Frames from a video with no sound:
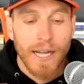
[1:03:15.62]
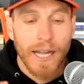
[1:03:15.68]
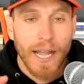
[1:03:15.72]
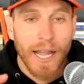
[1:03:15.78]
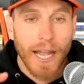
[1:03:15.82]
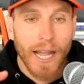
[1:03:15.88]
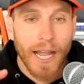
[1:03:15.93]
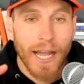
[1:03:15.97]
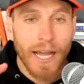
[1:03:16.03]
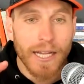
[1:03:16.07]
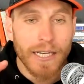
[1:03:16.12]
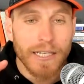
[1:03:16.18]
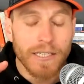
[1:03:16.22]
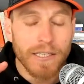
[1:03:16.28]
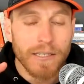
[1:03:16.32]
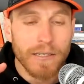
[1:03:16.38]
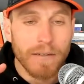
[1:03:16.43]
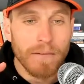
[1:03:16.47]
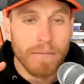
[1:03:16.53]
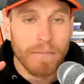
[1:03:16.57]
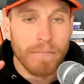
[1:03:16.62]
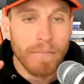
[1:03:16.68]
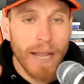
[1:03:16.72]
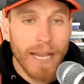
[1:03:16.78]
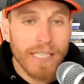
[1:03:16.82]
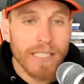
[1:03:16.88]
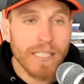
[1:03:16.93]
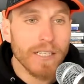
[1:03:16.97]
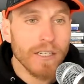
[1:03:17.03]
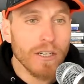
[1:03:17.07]
And
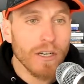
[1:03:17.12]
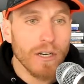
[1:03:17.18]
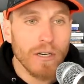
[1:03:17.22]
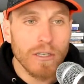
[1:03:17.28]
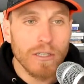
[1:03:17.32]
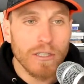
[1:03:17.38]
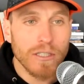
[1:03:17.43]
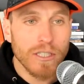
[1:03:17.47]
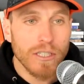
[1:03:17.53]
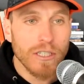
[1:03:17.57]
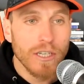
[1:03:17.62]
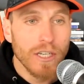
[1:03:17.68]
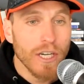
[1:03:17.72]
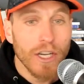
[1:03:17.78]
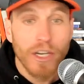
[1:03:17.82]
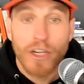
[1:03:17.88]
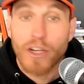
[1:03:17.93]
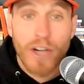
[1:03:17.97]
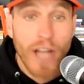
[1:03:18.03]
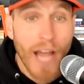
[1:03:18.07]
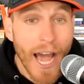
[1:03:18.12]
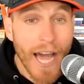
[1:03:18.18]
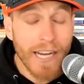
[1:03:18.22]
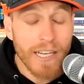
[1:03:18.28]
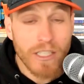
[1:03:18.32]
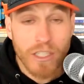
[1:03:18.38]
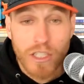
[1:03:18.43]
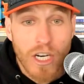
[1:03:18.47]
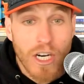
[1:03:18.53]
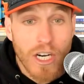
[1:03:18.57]
Mason goes, your dad
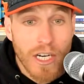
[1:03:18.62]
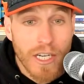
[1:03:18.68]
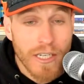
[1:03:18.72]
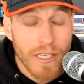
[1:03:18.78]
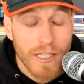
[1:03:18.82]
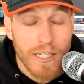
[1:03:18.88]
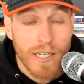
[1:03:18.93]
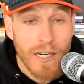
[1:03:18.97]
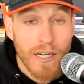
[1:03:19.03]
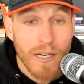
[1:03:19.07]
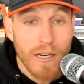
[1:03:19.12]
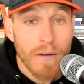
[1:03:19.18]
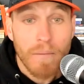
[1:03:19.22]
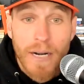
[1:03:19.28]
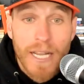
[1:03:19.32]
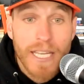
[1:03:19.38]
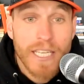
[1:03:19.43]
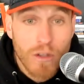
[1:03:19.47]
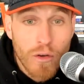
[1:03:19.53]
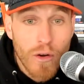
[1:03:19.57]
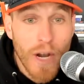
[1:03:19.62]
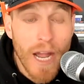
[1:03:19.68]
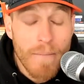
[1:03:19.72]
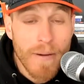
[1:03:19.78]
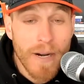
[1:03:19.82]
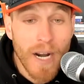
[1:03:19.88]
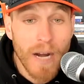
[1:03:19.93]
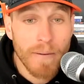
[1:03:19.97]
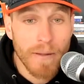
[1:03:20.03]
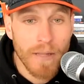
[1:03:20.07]
is good, but he's
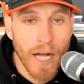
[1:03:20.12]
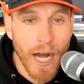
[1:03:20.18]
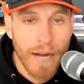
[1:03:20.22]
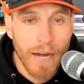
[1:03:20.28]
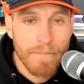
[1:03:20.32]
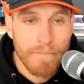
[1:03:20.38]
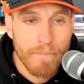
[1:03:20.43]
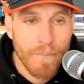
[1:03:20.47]
cramping up a lot.